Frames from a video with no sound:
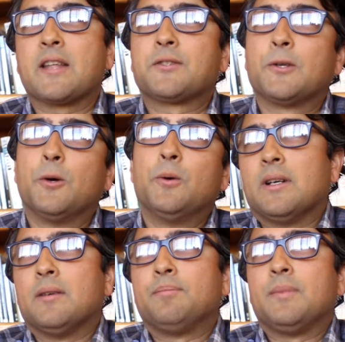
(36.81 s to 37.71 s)
And so
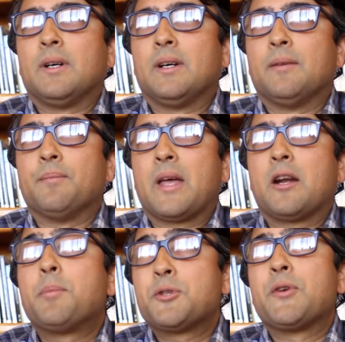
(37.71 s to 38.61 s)
an
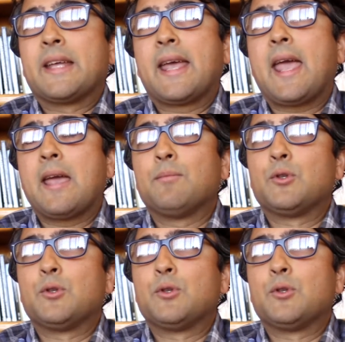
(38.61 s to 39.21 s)
opportunity came